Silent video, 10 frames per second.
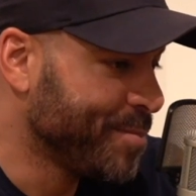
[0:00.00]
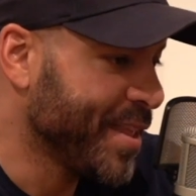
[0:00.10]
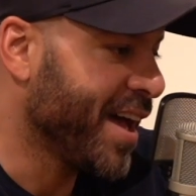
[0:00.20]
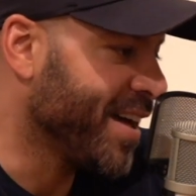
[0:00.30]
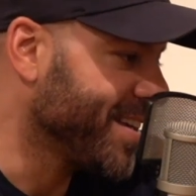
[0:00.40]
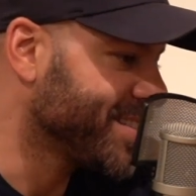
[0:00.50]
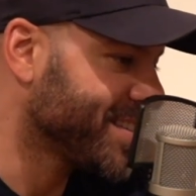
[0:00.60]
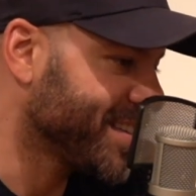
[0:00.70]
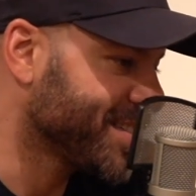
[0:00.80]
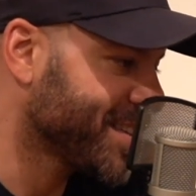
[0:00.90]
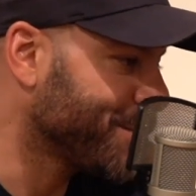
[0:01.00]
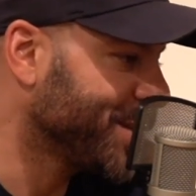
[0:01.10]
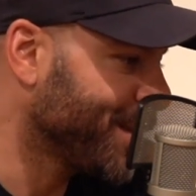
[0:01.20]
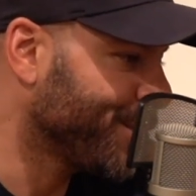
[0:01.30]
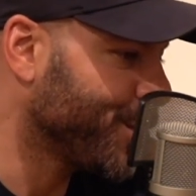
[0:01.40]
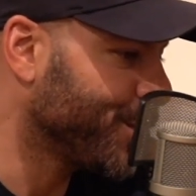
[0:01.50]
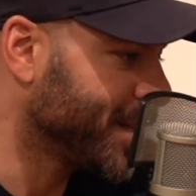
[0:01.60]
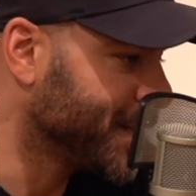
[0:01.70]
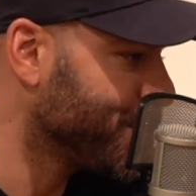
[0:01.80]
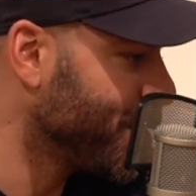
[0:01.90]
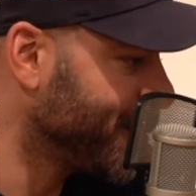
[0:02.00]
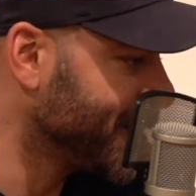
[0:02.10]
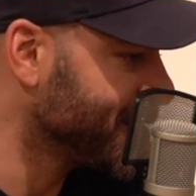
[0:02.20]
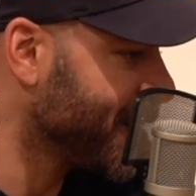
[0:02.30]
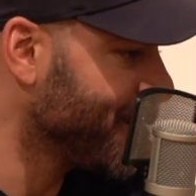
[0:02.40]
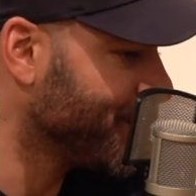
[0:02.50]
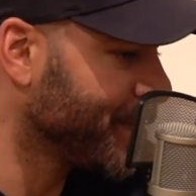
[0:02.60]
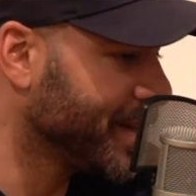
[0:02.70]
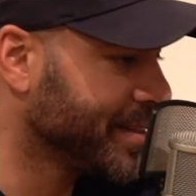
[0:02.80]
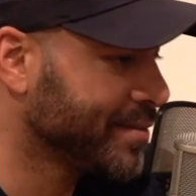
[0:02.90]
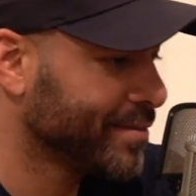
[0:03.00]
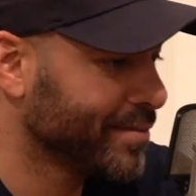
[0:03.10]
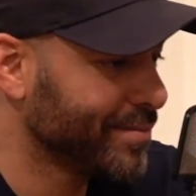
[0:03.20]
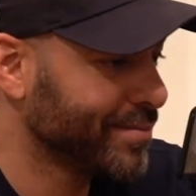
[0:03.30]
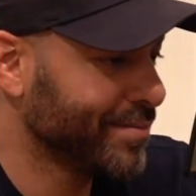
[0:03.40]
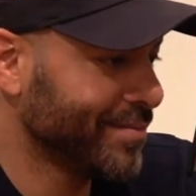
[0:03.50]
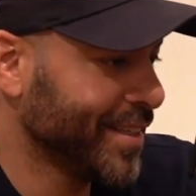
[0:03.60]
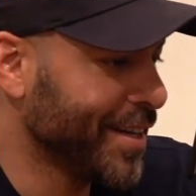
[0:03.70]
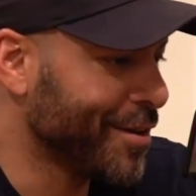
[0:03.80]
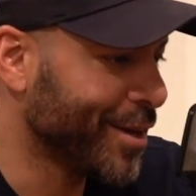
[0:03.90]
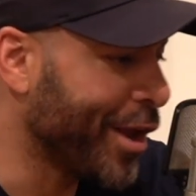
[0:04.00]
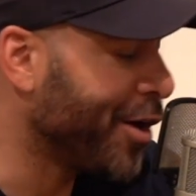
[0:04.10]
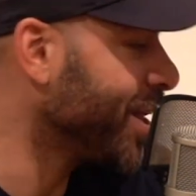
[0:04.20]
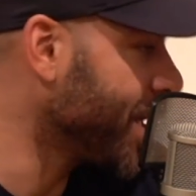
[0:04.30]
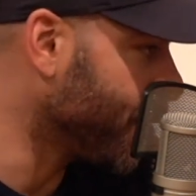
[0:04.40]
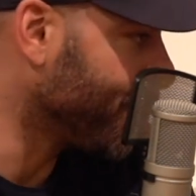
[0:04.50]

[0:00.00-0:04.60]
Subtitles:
yeah, it's going to be difficult at this moment in time for, you know, a lot of the young